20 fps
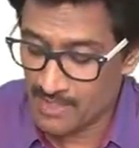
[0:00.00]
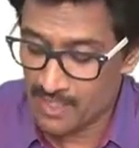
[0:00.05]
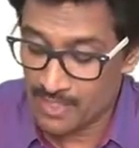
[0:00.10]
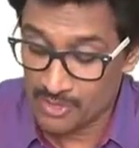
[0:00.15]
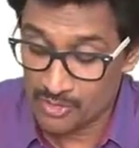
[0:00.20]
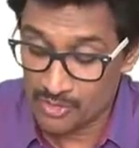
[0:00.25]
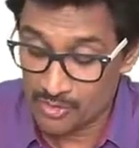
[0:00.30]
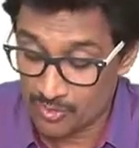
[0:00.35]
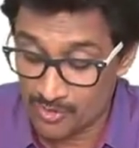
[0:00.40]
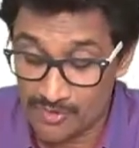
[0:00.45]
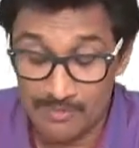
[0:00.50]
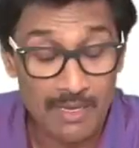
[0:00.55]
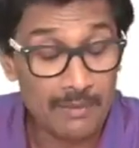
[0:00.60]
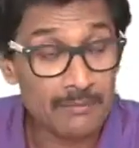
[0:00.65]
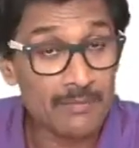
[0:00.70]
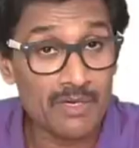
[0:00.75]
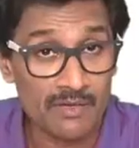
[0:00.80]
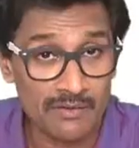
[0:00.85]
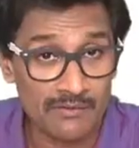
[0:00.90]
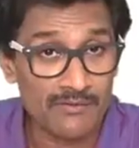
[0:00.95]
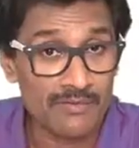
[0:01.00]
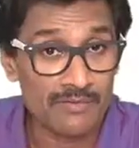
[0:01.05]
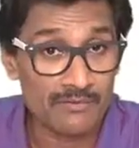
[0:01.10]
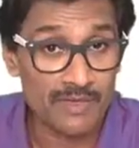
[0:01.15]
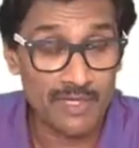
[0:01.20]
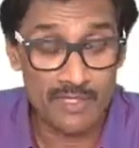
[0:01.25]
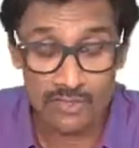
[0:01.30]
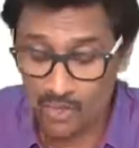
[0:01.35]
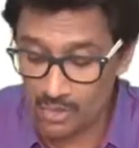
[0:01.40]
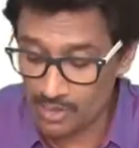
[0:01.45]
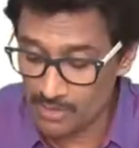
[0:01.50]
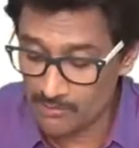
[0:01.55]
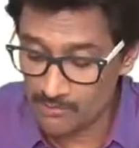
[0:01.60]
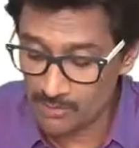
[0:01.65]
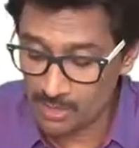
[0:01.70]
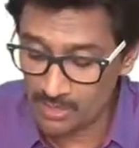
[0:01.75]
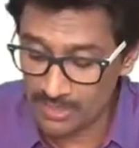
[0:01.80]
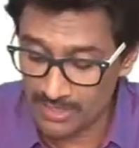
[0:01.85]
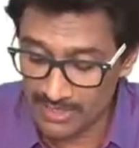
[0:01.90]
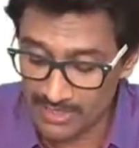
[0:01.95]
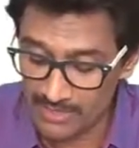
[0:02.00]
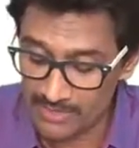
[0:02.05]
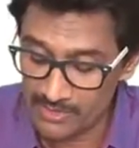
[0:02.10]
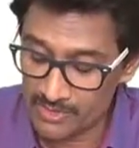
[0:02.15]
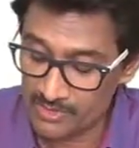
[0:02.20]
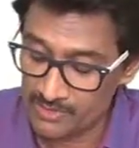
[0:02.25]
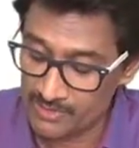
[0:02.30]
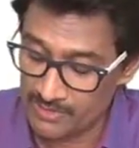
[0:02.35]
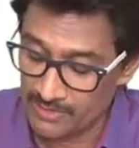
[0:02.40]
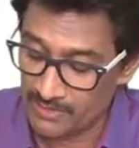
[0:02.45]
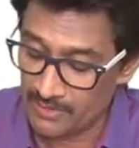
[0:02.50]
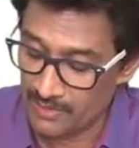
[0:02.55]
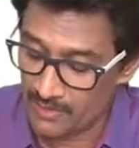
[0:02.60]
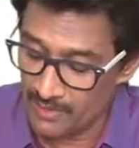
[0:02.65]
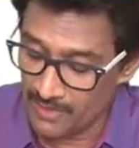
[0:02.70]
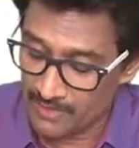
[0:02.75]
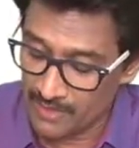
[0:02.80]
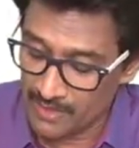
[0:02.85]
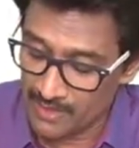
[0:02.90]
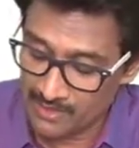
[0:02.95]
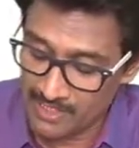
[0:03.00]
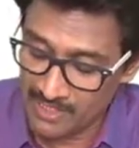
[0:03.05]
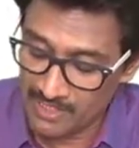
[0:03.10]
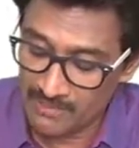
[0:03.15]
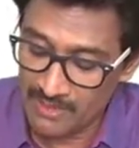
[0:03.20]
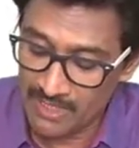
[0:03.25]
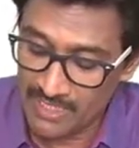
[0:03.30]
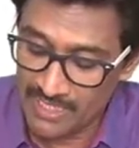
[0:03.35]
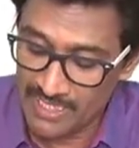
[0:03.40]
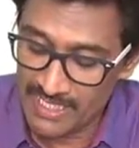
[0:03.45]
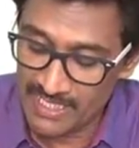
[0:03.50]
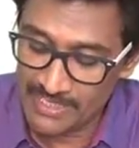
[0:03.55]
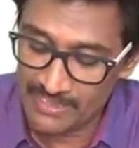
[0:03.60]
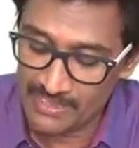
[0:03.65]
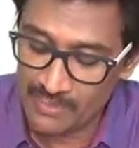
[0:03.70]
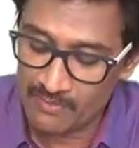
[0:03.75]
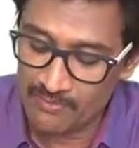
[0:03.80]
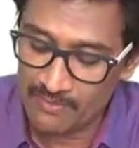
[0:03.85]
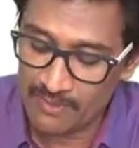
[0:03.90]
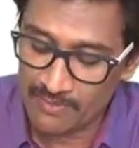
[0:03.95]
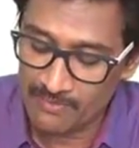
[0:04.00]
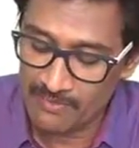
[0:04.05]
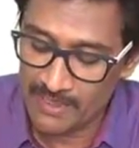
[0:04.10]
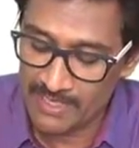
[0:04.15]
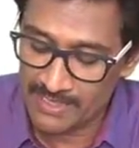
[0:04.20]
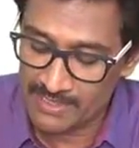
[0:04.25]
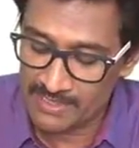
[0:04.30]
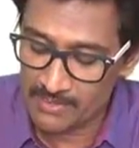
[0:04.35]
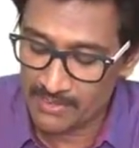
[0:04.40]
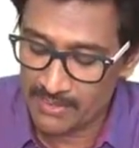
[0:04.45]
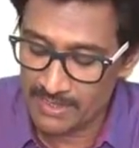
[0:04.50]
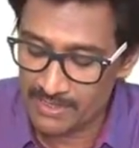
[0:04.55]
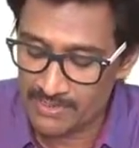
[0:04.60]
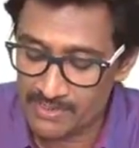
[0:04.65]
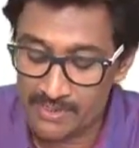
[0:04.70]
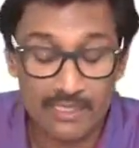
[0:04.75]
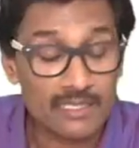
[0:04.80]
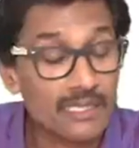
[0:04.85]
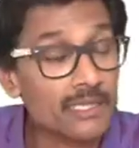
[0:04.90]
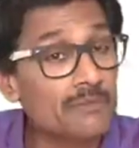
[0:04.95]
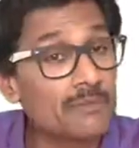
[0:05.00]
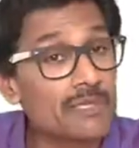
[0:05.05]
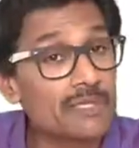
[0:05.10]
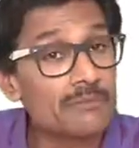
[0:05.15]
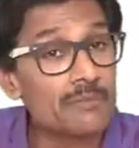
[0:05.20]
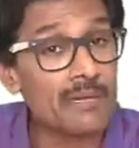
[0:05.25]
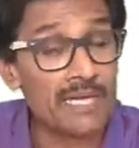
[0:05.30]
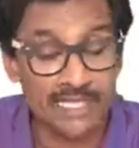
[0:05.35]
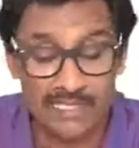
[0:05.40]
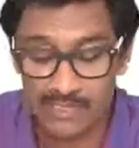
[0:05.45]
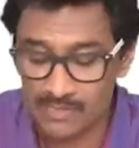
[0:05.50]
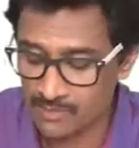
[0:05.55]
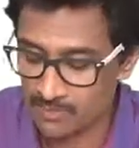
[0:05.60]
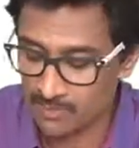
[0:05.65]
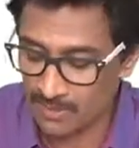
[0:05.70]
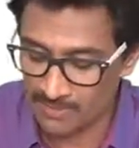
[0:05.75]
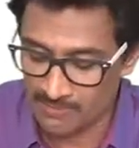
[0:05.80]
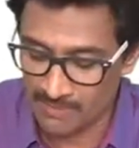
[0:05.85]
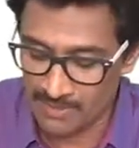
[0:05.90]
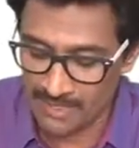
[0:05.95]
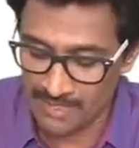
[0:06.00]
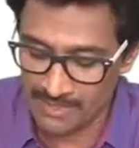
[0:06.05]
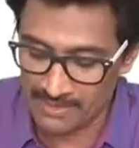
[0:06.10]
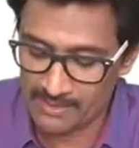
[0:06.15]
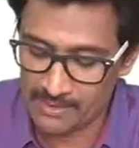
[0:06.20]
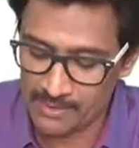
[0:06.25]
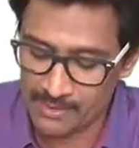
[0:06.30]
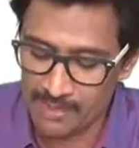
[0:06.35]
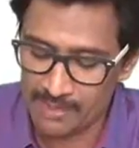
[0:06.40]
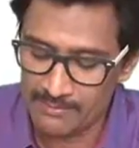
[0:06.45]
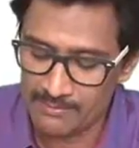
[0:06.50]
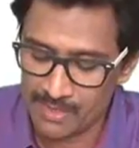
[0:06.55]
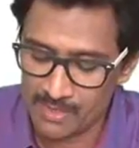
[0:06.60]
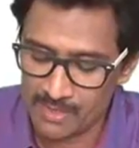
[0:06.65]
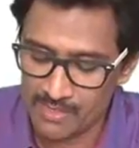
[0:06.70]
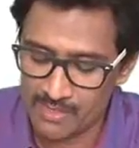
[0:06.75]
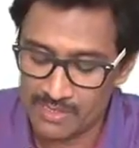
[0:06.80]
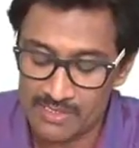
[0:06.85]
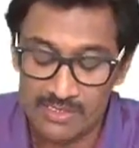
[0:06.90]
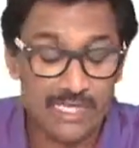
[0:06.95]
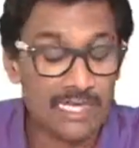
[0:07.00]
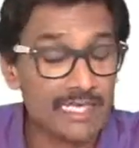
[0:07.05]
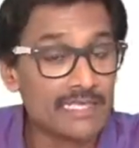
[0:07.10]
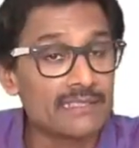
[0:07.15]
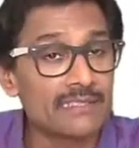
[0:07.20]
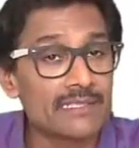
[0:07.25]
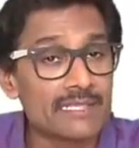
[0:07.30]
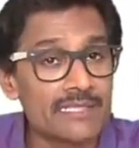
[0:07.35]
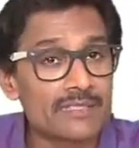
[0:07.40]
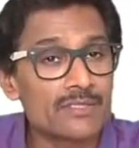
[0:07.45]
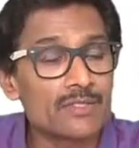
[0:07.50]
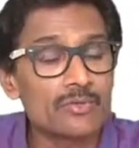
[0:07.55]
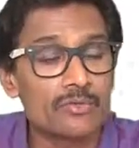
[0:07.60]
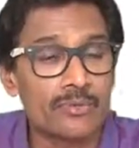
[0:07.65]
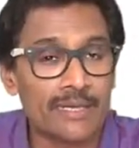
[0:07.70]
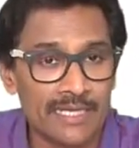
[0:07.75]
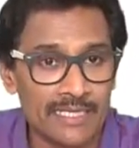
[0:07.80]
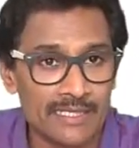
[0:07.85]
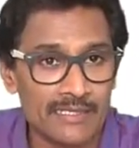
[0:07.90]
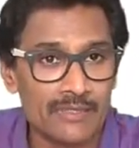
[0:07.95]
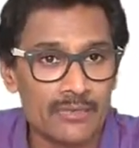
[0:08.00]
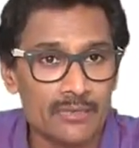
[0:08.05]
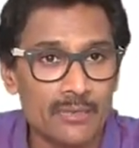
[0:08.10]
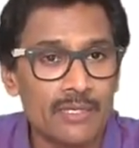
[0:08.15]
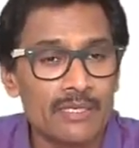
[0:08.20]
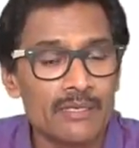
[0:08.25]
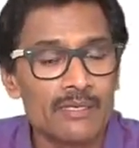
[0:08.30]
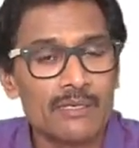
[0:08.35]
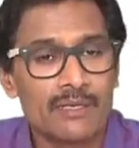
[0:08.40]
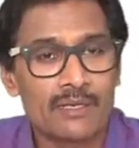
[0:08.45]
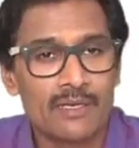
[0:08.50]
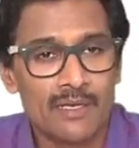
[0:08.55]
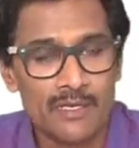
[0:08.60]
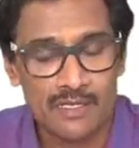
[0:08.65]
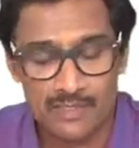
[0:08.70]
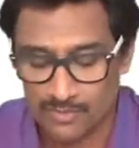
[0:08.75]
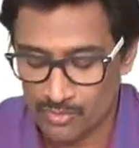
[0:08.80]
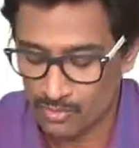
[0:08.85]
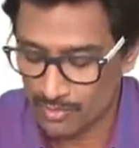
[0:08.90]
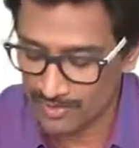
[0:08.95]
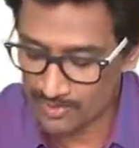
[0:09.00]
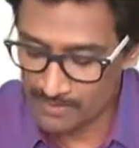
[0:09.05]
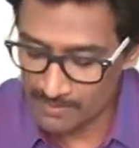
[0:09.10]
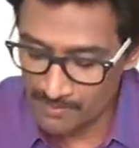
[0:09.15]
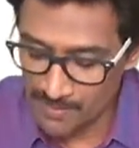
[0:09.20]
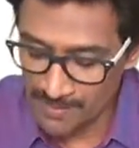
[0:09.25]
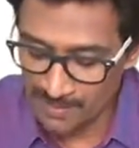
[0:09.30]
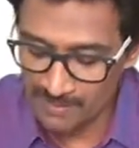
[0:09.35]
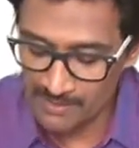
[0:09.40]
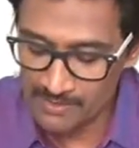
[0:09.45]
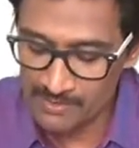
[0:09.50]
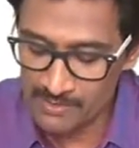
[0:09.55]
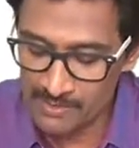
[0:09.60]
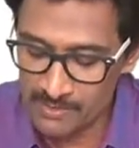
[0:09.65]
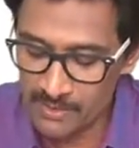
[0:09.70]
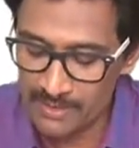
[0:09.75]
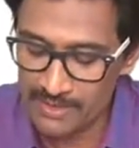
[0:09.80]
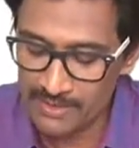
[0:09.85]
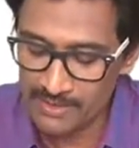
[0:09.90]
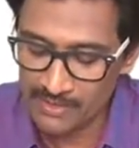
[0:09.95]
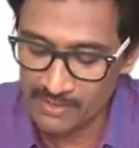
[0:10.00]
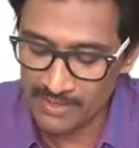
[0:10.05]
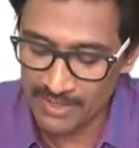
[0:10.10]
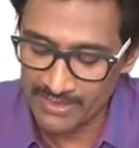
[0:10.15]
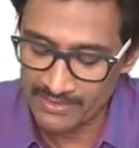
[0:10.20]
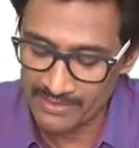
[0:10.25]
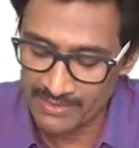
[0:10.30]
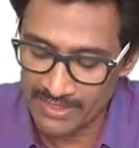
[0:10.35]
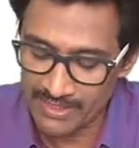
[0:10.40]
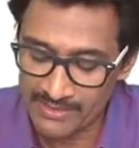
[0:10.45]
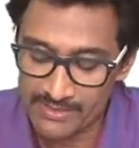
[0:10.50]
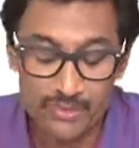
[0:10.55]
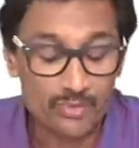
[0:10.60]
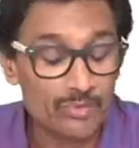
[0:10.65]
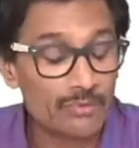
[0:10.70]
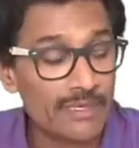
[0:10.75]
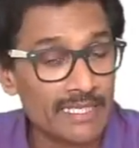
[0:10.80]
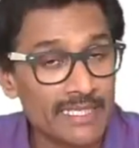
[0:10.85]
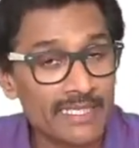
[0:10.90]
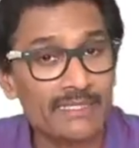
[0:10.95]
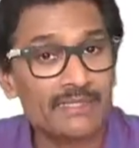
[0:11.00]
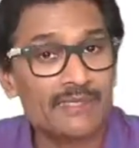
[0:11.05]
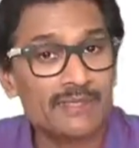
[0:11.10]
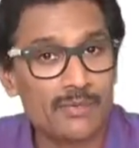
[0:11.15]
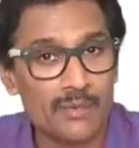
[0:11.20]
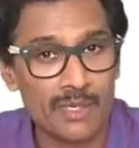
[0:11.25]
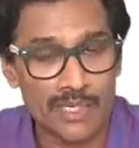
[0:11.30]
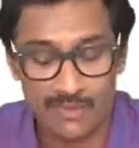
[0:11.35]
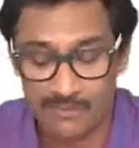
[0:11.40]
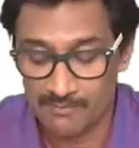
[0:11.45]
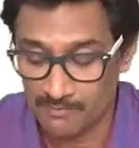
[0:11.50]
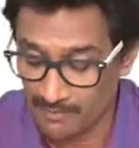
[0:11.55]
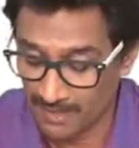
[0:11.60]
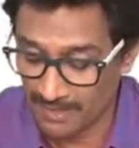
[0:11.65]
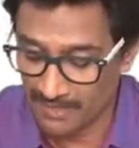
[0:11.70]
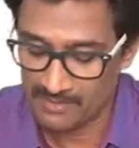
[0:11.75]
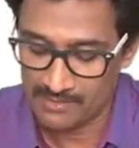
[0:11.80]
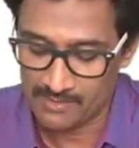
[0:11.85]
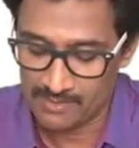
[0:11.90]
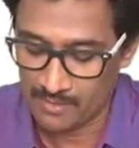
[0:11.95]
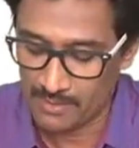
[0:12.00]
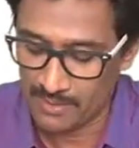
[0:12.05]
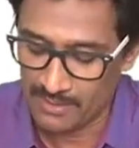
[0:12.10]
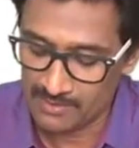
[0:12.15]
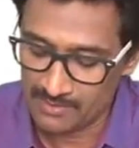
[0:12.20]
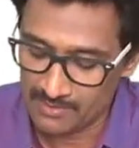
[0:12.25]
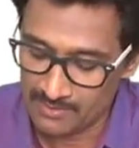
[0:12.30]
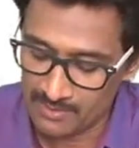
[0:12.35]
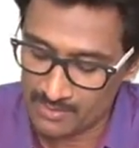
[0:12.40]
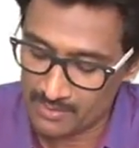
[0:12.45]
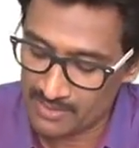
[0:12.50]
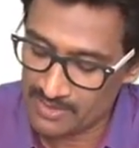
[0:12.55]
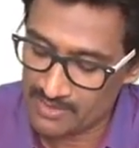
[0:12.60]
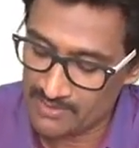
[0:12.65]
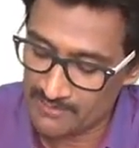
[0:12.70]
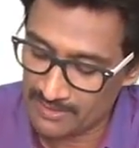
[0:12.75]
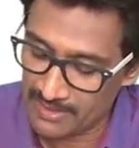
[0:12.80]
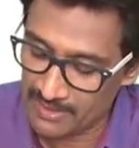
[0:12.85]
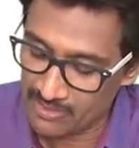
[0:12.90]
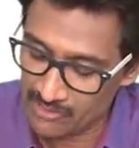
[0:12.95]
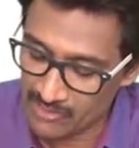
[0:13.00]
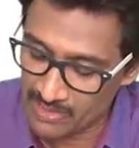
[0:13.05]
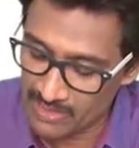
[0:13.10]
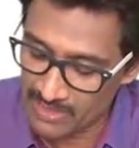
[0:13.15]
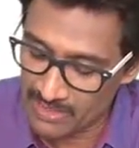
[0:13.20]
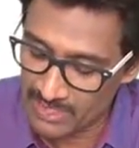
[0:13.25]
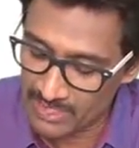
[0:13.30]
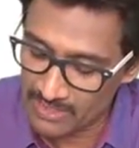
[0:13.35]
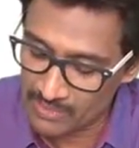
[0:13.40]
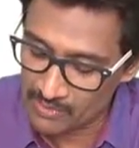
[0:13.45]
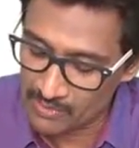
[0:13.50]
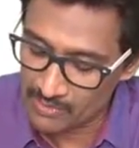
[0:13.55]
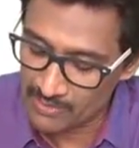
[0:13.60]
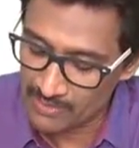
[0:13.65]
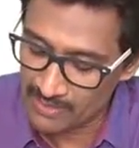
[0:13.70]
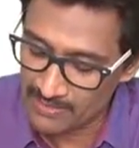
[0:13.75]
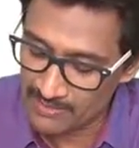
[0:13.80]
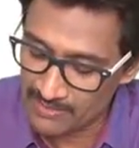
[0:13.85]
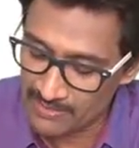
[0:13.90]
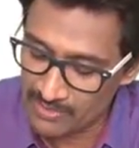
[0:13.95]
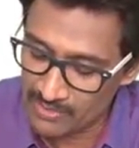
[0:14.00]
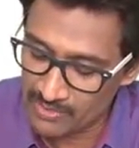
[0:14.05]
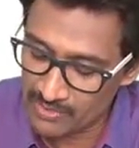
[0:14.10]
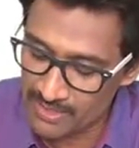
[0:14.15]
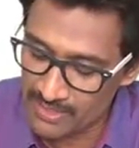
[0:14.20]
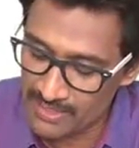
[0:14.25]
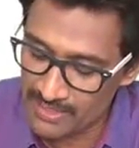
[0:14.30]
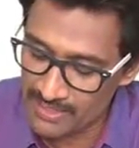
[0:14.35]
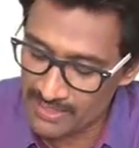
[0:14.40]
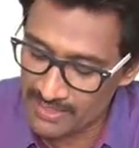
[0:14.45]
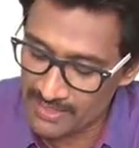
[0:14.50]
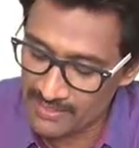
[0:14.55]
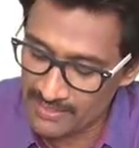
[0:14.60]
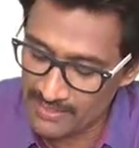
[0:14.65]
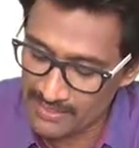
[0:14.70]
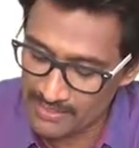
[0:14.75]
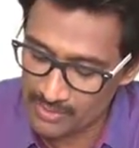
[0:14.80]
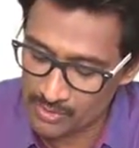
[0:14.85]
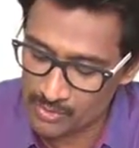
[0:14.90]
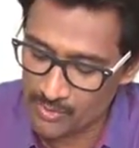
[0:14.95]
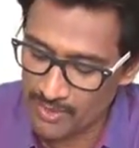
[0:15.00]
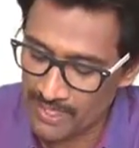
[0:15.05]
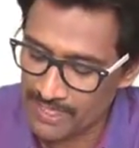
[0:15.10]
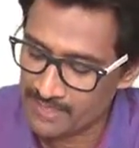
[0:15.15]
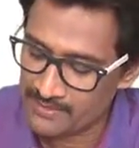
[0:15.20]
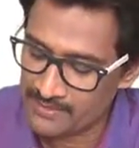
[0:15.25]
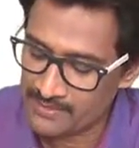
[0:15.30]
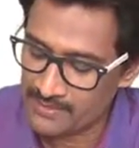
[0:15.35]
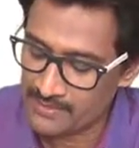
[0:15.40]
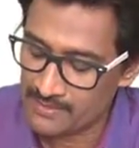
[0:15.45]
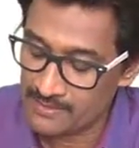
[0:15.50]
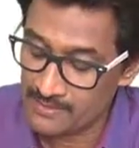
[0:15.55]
So remember, we are talking about the integral. Now d by dx of 1 by x square is nothing but minus 1 by x square, because it is x raised to minus 1. So it's minus 1 into x raised to minus 1 minus 1. So it's eventually that. So it's eventually e raised to x